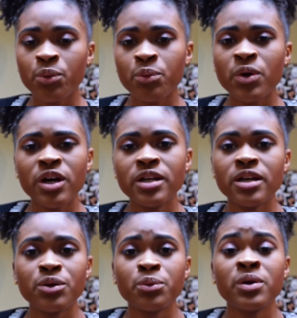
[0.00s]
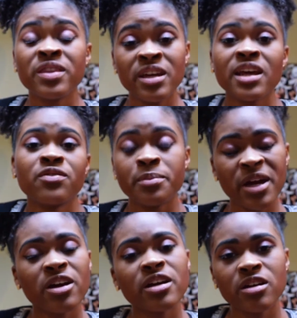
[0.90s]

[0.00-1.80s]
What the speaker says: would the Native American